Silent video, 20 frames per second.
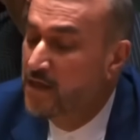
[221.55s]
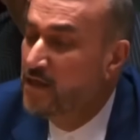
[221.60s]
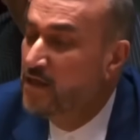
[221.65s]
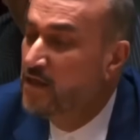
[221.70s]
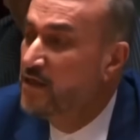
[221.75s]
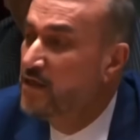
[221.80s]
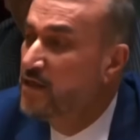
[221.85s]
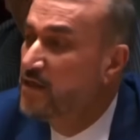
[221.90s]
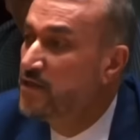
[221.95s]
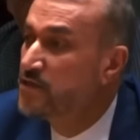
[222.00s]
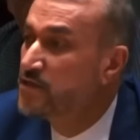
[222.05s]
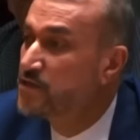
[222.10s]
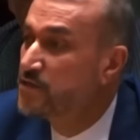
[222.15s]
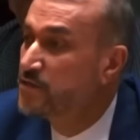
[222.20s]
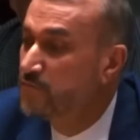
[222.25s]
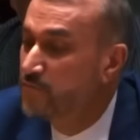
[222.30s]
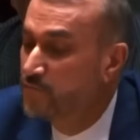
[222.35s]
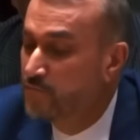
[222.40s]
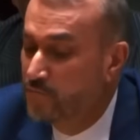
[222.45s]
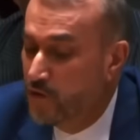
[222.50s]
of
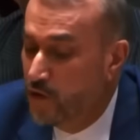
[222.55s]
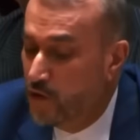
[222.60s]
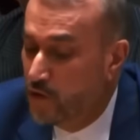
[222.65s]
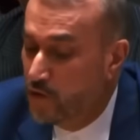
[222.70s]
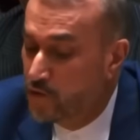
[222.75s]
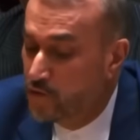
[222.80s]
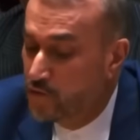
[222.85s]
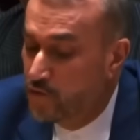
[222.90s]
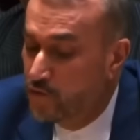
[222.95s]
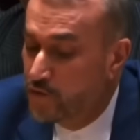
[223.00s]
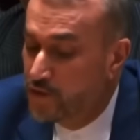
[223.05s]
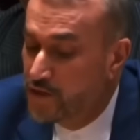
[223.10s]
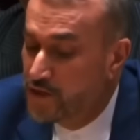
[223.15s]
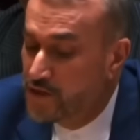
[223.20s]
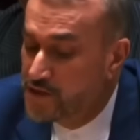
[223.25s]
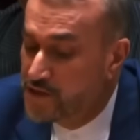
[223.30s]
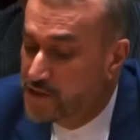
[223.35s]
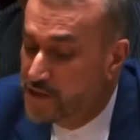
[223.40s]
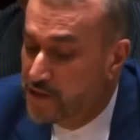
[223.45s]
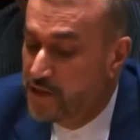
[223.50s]
Iran who
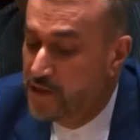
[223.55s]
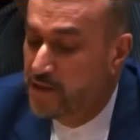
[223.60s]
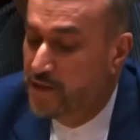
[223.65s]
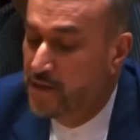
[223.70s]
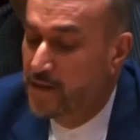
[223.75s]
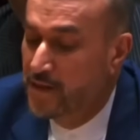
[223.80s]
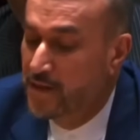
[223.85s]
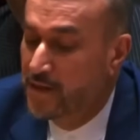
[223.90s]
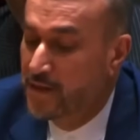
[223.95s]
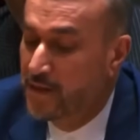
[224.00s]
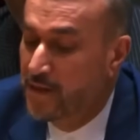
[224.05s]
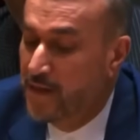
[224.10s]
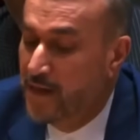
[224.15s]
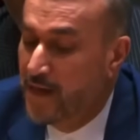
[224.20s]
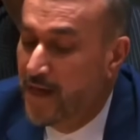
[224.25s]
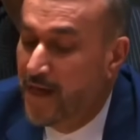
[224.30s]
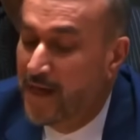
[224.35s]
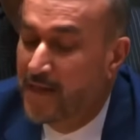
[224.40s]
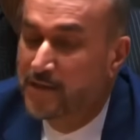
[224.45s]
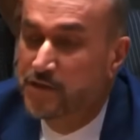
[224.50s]
were there to fight
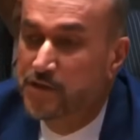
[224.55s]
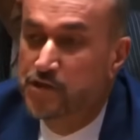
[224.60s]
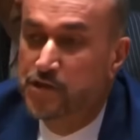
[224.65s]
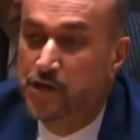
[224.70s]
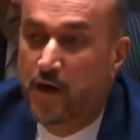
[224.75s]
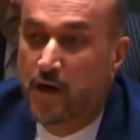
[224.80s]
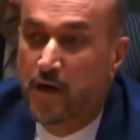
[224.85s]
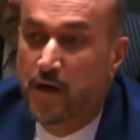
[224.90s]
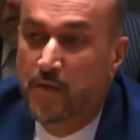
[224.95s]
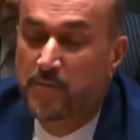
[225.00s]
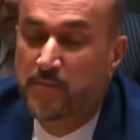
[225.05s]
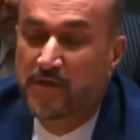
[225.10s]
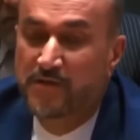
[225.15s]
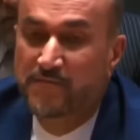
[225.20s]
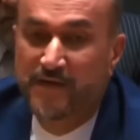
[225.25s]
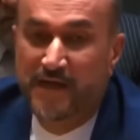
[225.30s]
against terrorism